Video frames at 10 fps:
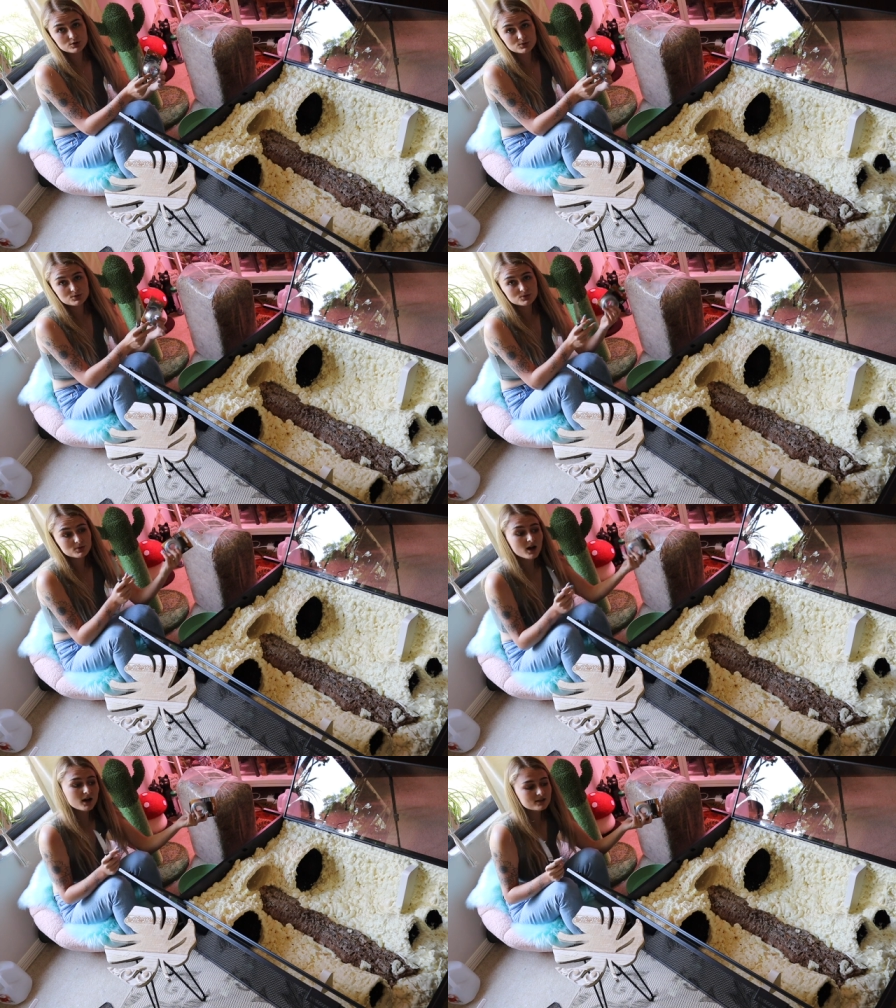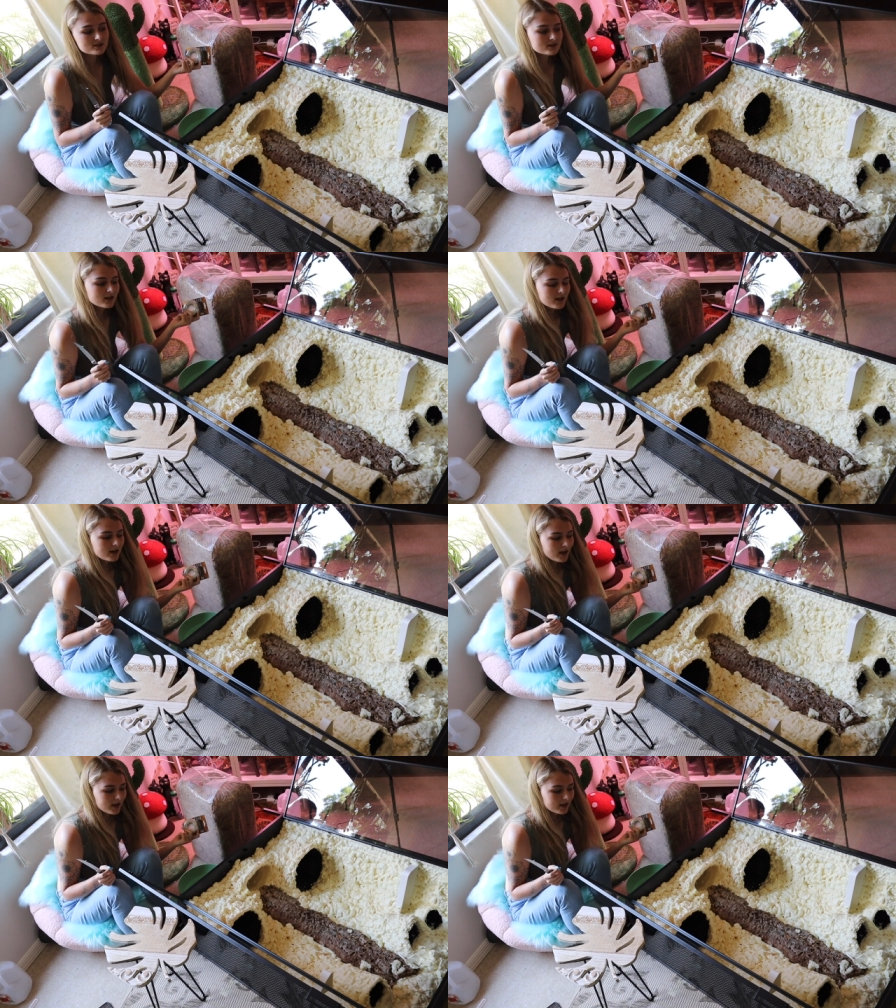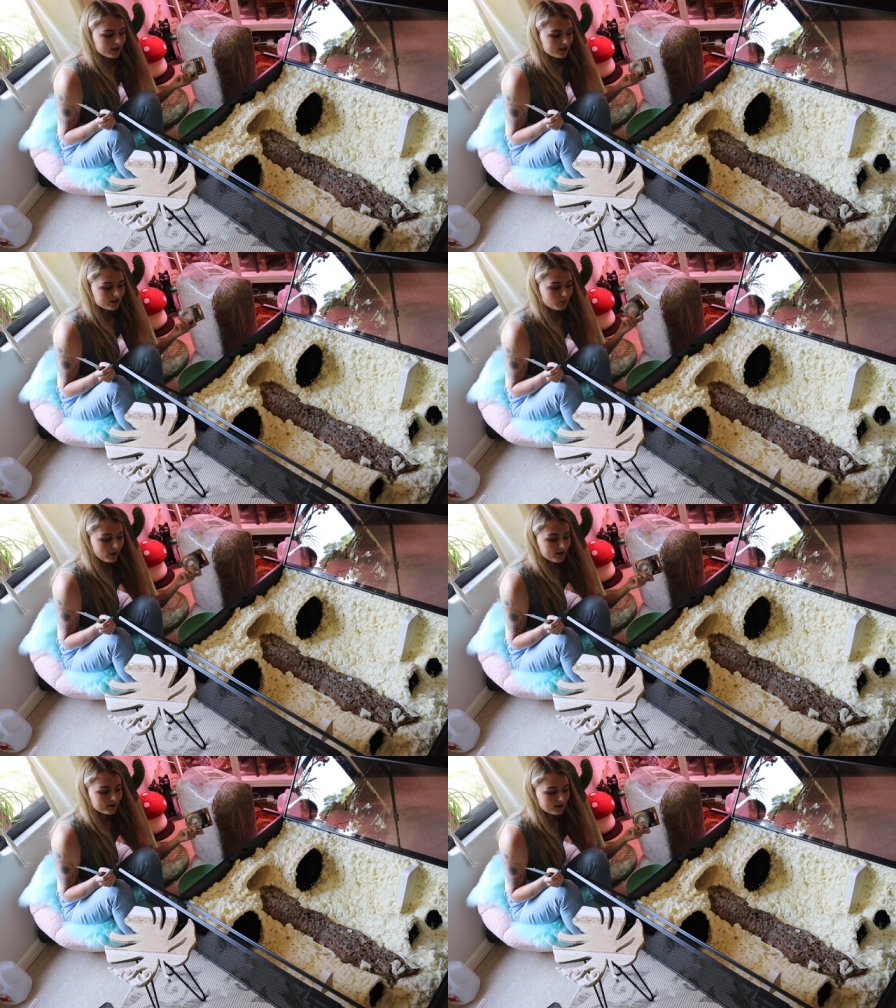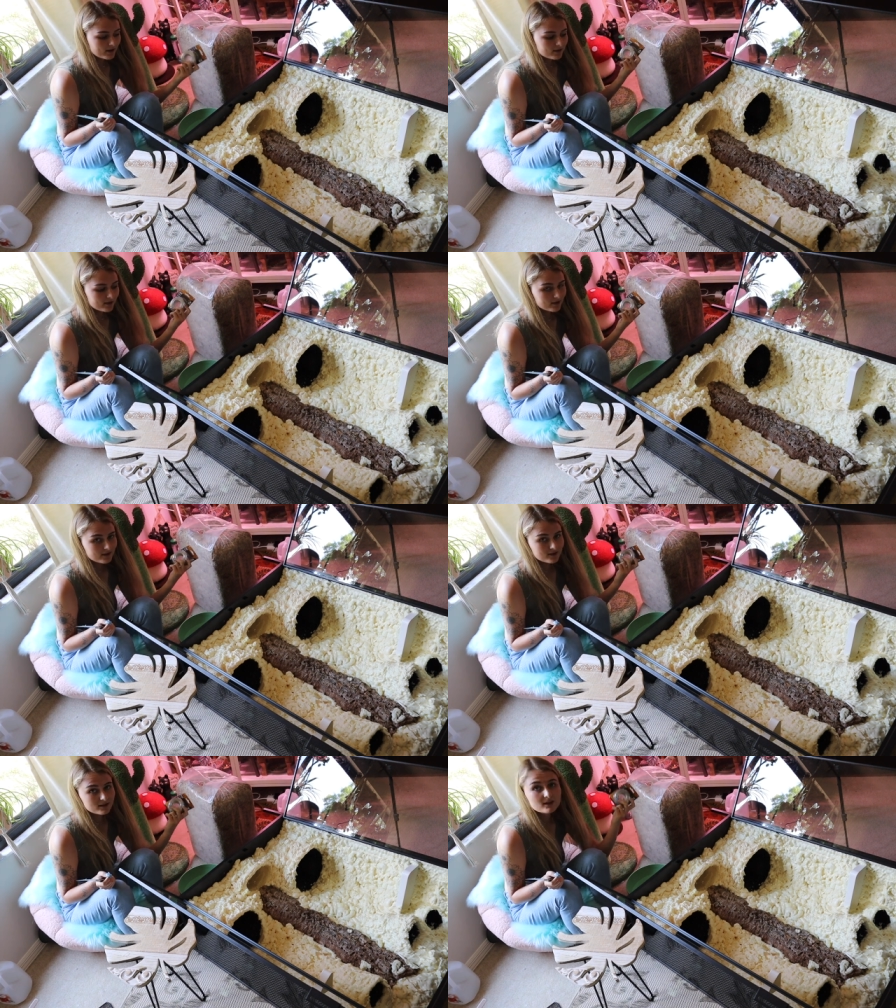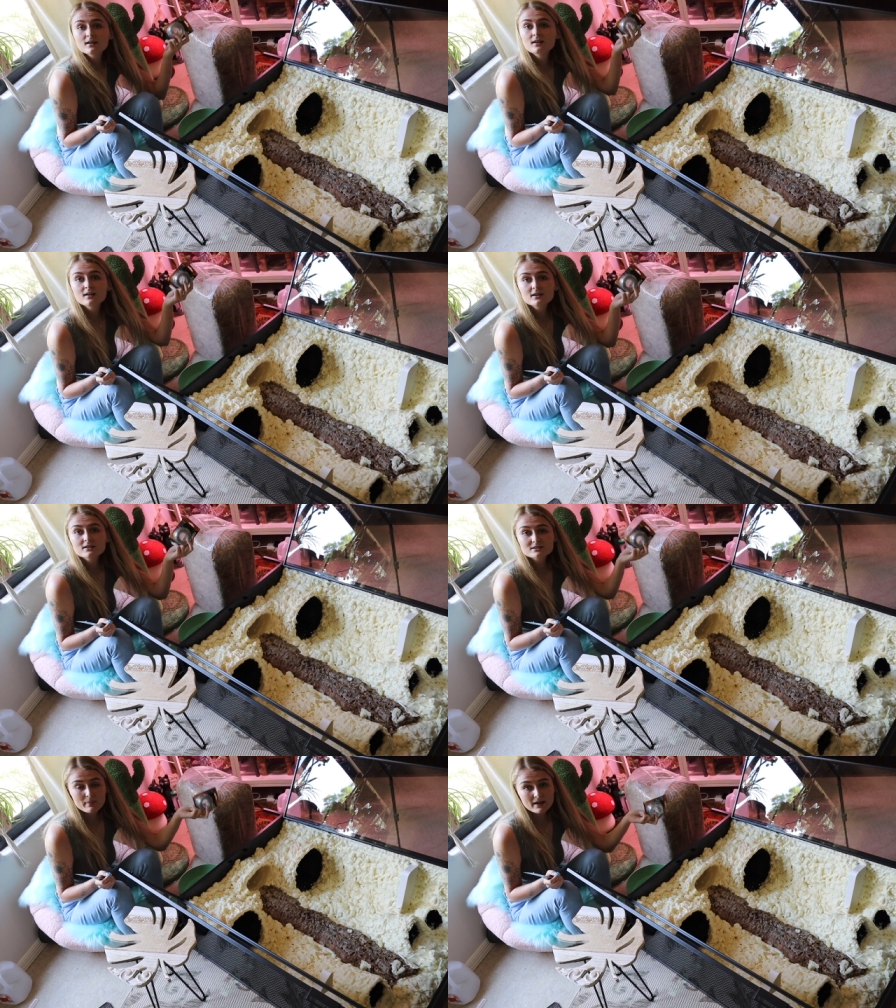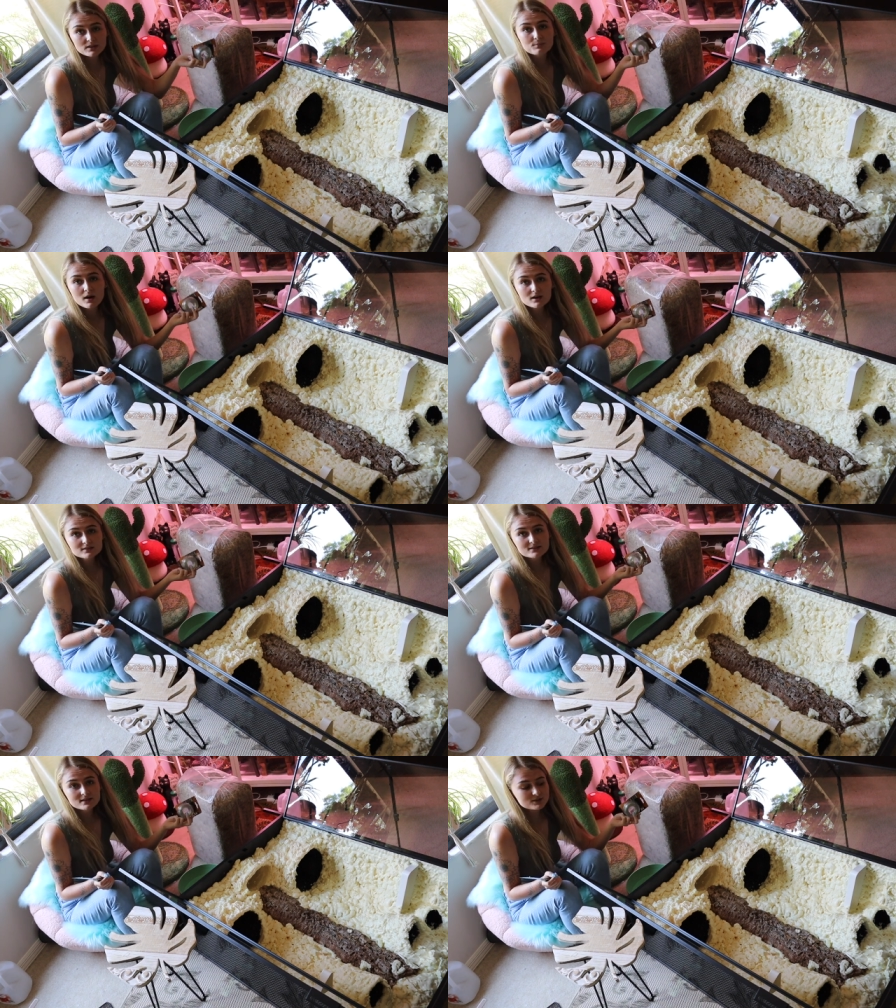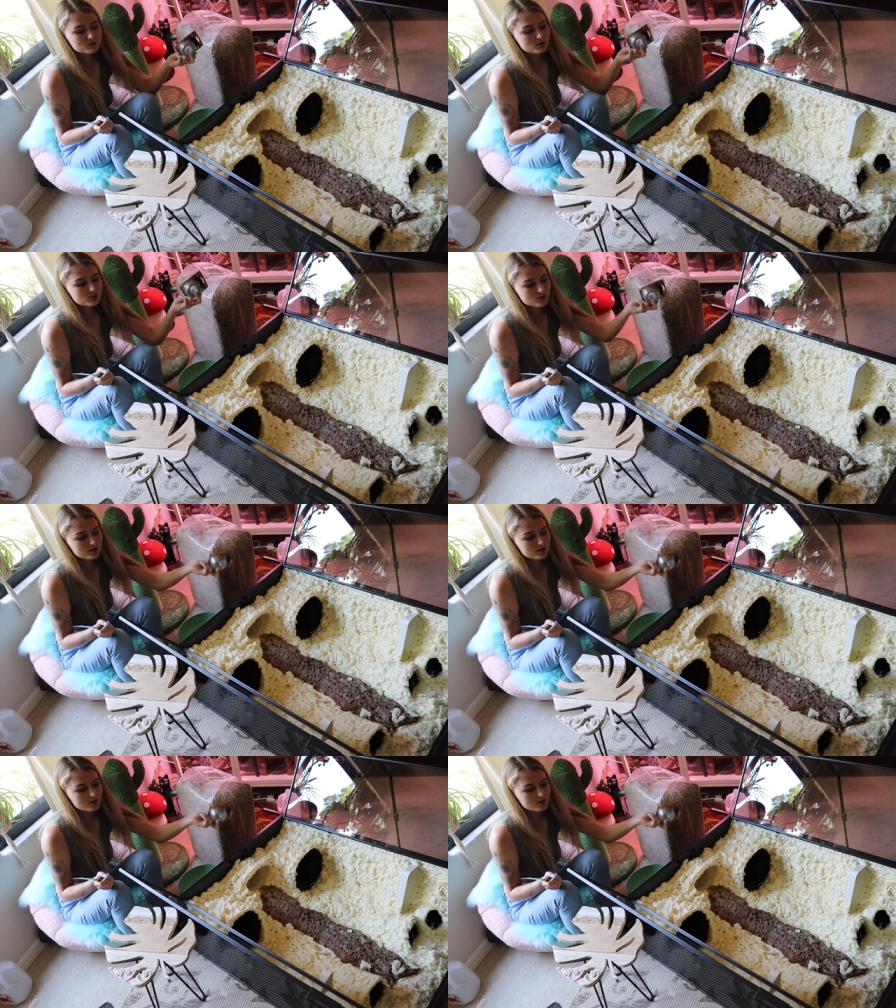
to use to cut and pin the sphagnum moss into